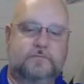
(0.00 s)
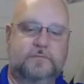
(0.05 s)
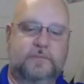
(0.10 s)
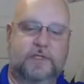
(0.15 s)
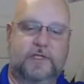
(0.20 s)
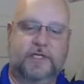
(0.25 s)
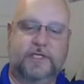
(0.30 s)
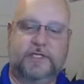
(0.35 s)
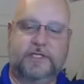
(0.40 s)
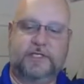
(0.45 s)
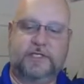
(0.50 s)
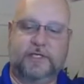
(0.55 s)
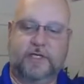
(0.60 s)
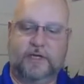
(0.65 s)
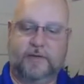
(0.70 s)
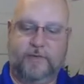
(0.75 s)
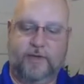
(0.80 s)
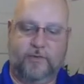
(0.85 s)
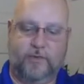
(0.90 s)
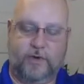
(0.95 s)
this is going
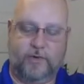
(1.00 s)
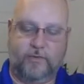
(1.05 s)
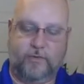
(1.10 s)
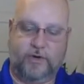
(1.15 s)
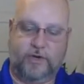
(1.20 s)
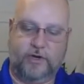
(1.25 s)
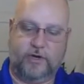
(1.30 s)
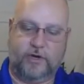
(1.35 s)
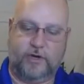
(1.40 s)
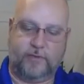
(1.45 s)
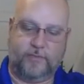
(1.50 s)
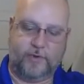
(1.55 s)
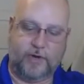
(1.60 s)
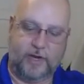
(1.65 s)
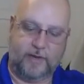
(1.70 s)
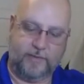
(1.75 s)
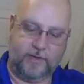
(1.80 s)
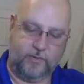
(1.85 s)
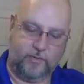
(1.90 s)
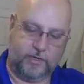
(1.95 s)
to be one where you're going to
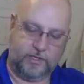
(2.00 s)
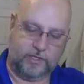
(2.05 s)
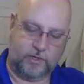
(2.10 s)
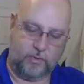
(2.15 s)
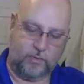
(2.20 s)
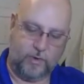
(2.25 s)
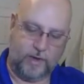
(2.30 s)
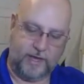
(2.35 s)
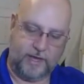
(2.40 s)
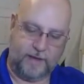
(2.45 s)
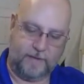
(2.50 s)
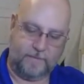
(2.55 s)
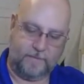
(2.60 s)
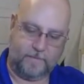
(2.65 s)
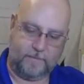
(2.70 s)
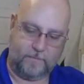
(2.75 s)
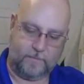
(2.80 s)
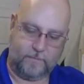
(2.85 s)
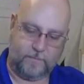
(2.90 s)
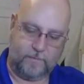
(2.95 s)
probably want the weight
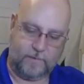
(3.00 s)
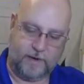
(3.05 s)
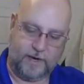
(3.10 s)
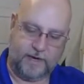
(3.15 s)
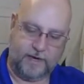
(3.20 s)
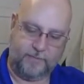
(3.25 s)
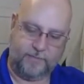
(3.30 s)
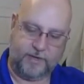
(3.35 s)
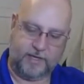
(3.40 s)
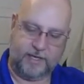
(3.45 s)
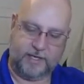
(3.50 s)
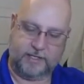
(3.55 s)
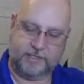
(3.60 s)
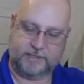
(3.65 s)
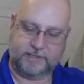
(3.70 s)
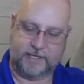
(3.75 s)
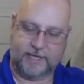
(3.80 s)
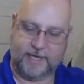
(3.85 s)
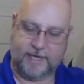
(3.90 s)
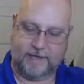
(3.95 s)
right up
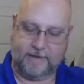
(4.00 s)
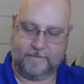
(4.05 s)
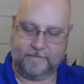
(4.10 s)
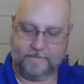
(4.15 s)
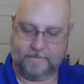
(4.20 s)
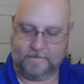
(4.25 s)
against that.